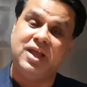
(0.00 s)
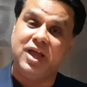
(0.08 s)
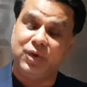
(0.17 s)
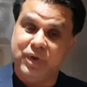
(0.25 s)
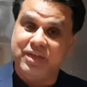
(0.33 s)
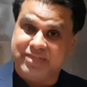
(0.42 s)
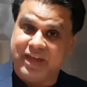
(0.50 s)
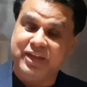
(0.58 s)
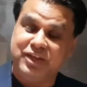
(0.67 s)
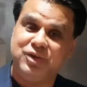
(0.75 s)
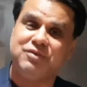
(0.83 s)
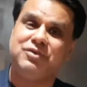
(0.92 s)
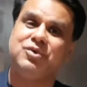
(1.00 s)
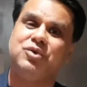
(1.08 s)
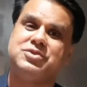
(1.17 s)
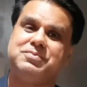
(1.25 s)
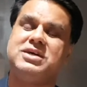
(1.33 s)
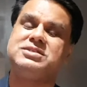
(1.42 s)
A quick thank you of
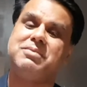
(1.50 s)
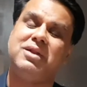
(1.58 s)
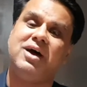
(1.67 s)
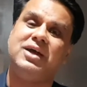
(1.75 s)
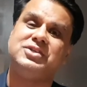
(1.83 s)
course must apply